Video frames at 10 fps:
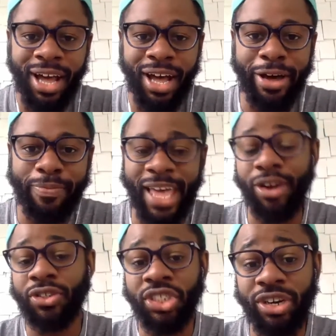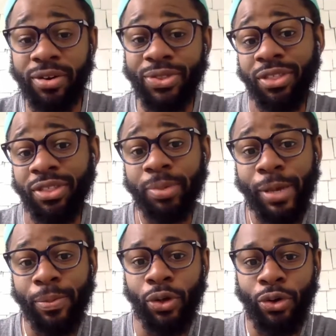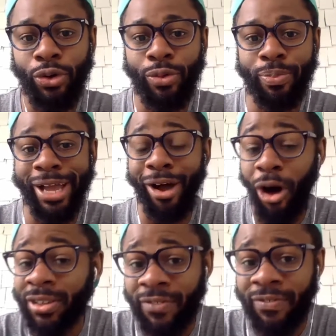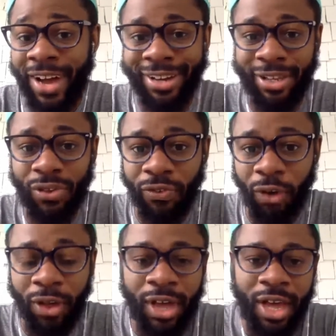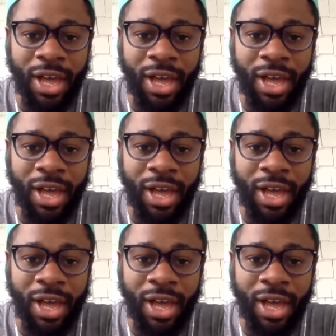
That'll share it with other people who might also find it useful.